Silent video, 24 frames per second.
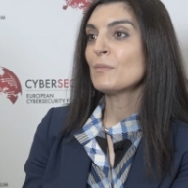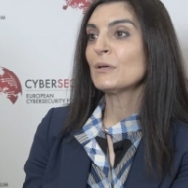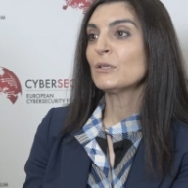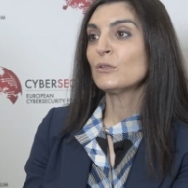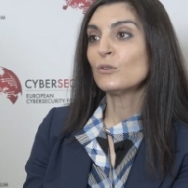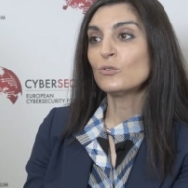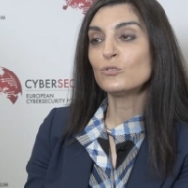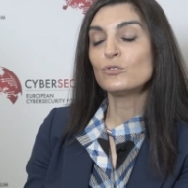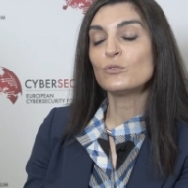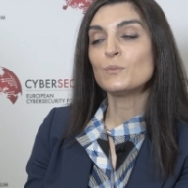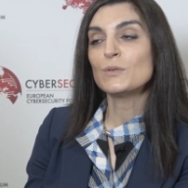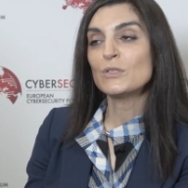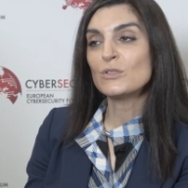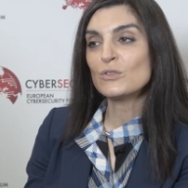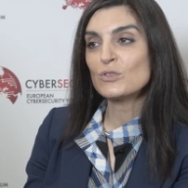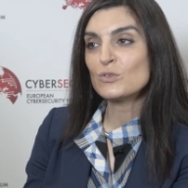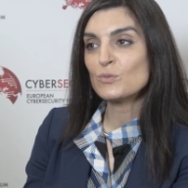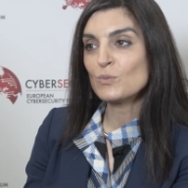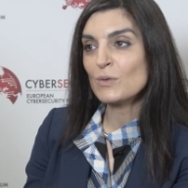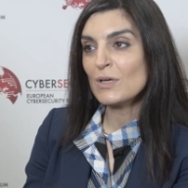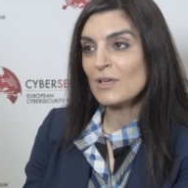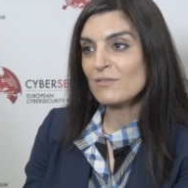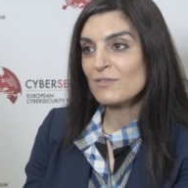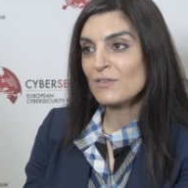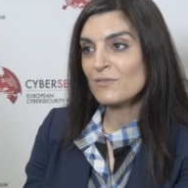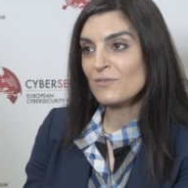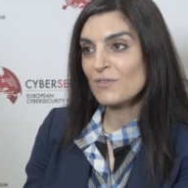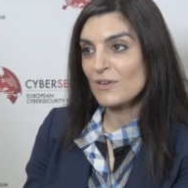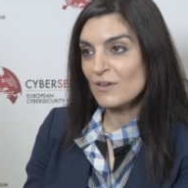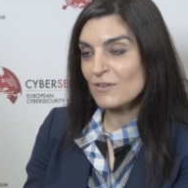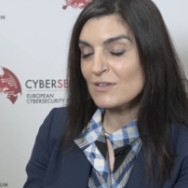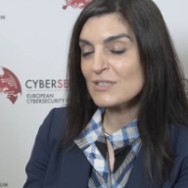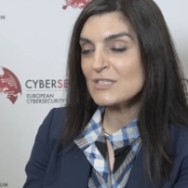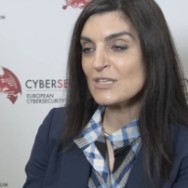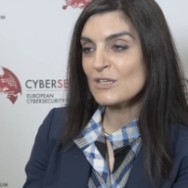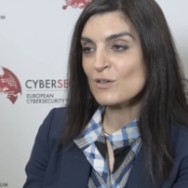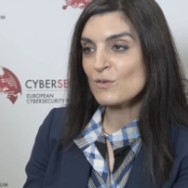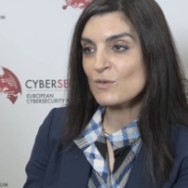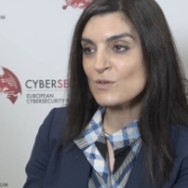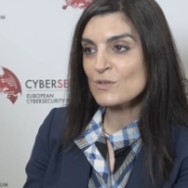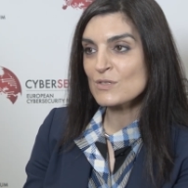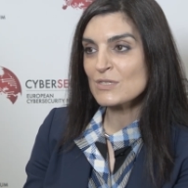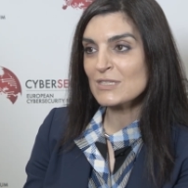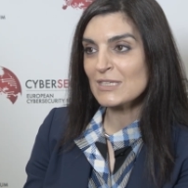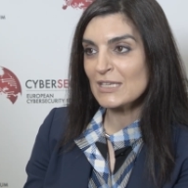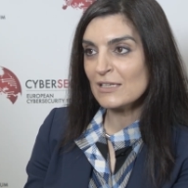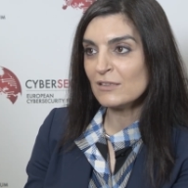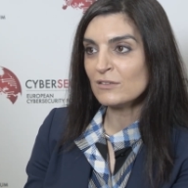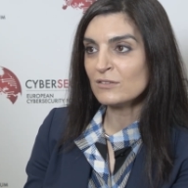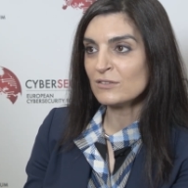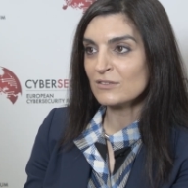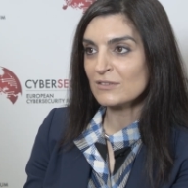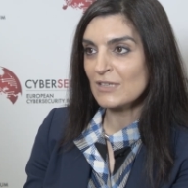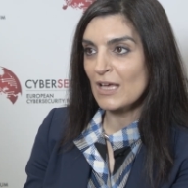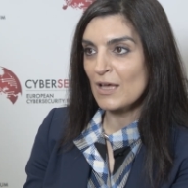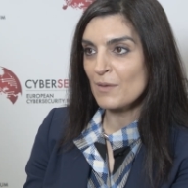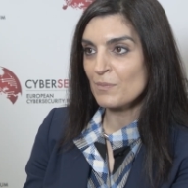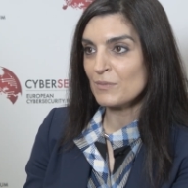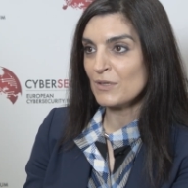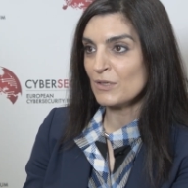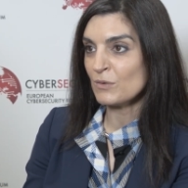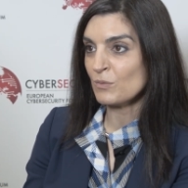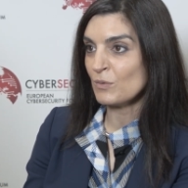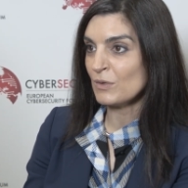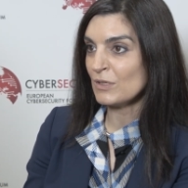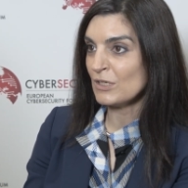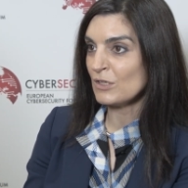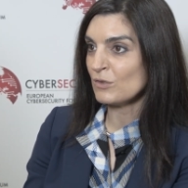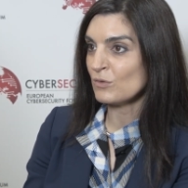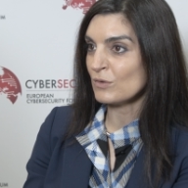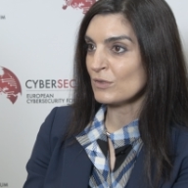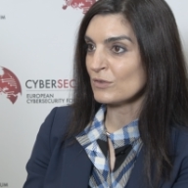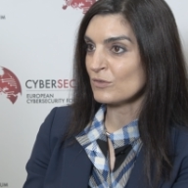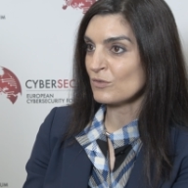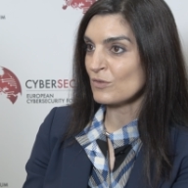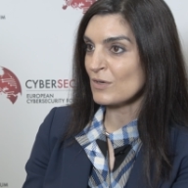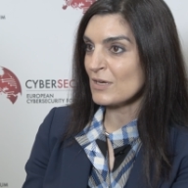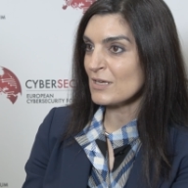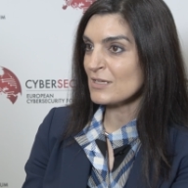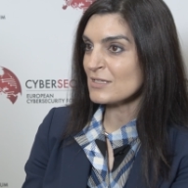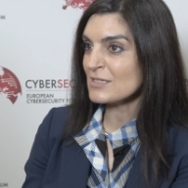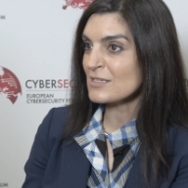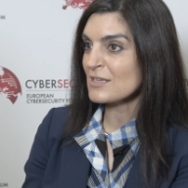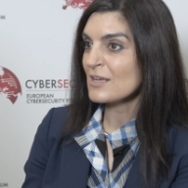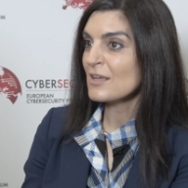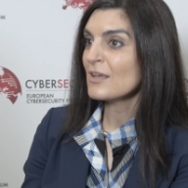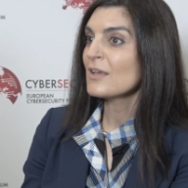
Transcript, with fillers: but also because we have a very serious skills gap that we need to address